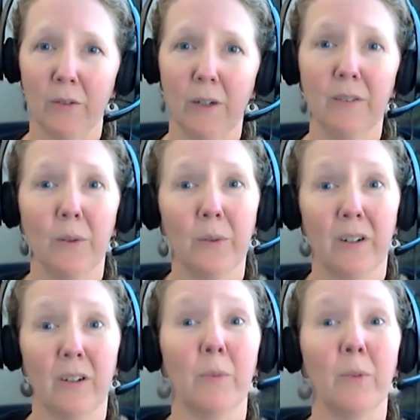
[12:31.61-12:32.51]
cressols
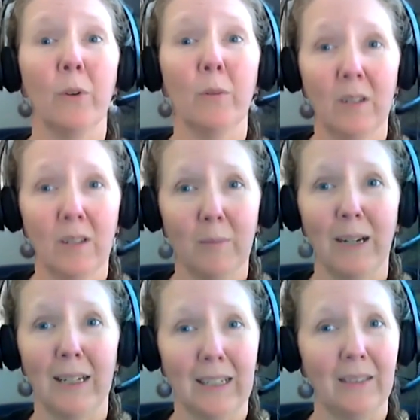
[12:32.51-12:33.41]
are absorbed into the
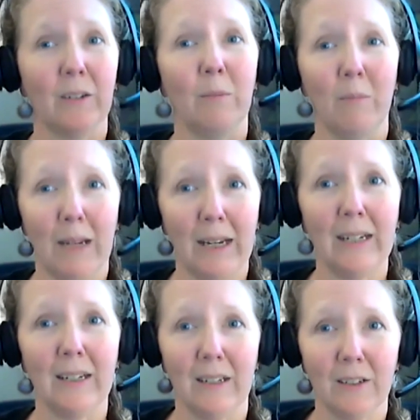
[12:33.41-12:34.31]
body and they're
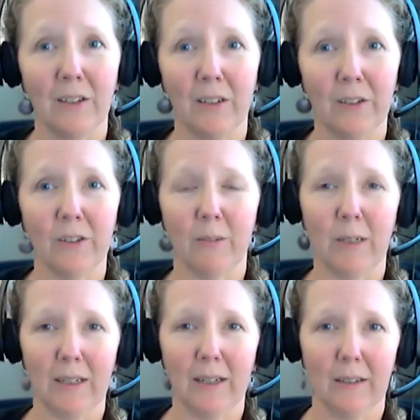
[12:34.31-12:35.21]
made into these
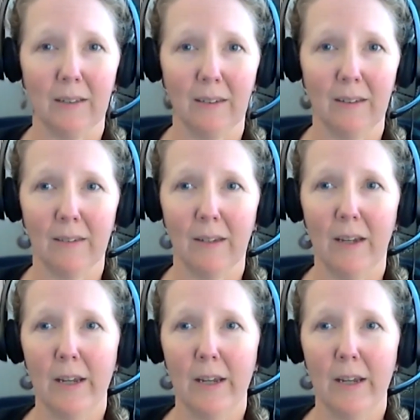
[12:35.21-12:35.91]
uremic toxins.